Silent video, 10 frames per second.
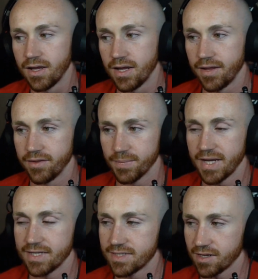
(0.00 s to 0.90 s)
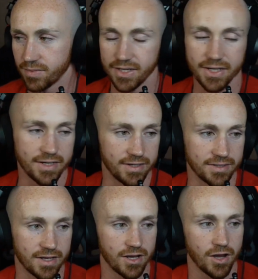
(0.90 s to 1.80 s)
And the main segment is
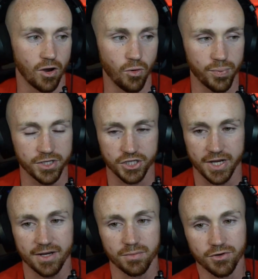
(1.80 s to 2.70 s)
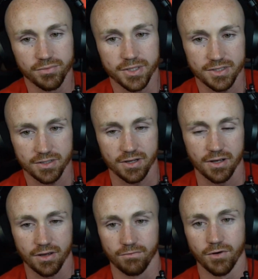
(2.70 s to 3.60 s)
open chain movements
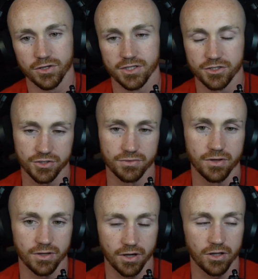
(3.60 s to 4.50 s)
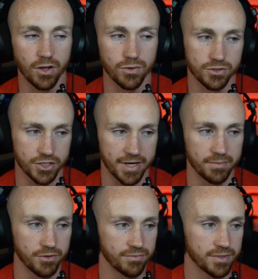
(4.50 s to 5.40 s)
versus closed chain
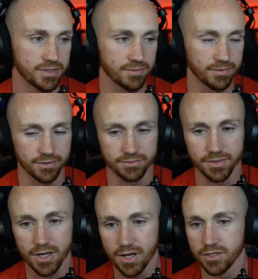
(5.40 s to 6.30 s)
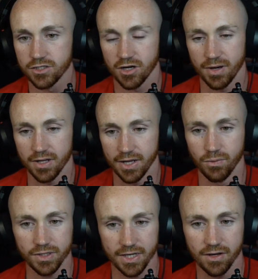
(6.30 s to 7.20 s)
movements. And we're going to talk about like what
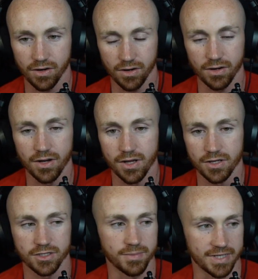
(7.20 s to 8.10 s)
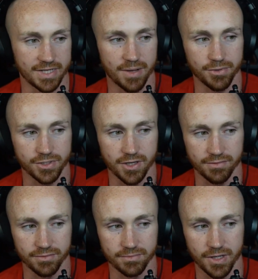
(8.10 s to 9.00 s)
they are, some examples of
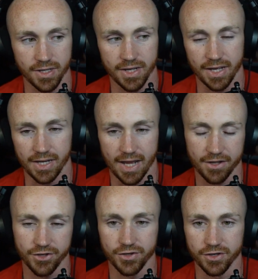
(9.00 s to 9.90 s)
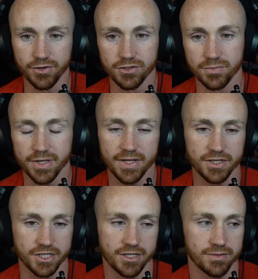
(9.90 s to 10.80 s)
them, and how you can use them in the
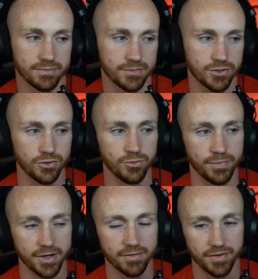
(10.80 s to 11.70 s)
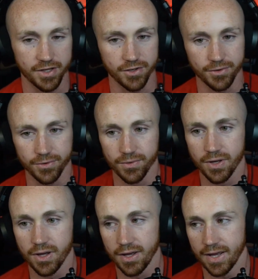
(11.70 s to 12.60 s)
gym to benefit you
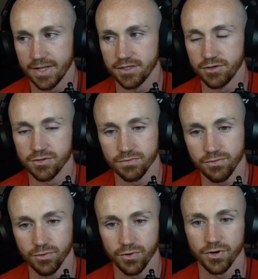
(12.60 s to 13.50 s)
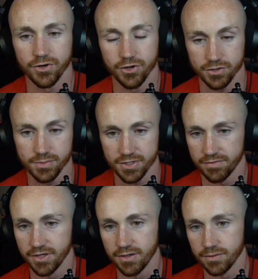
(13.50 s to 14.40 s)
and to use them for your specific
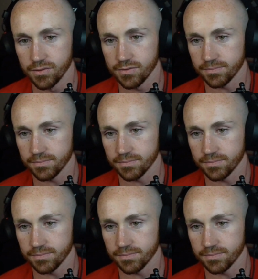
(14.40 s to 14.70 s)
goals.